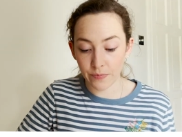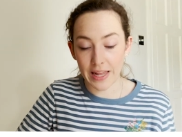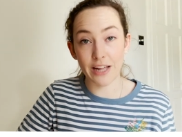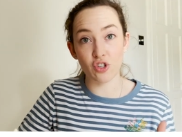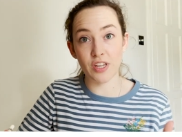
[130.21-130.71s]
the
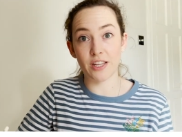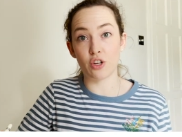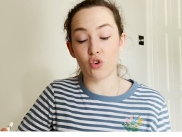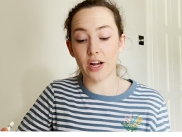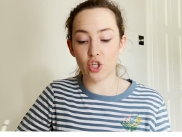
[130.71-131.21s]
electrostatic
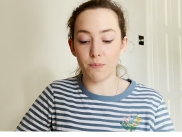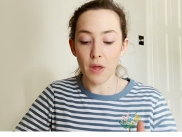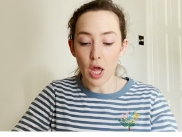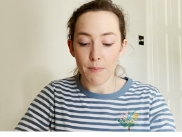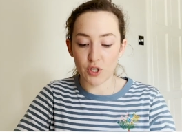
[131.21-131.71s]
attraction
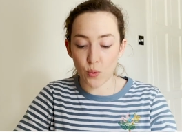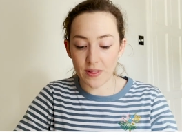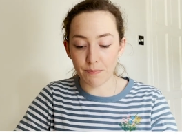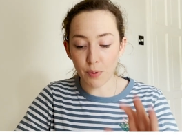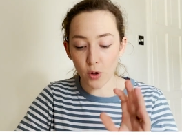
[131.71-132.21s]
between
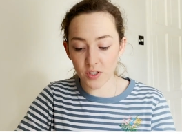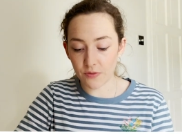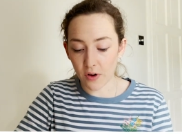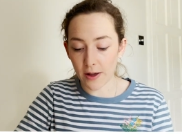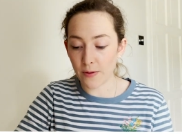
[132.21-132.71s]
the
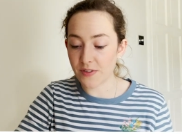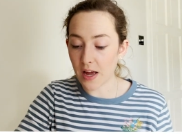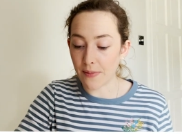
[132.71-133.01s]
positive ions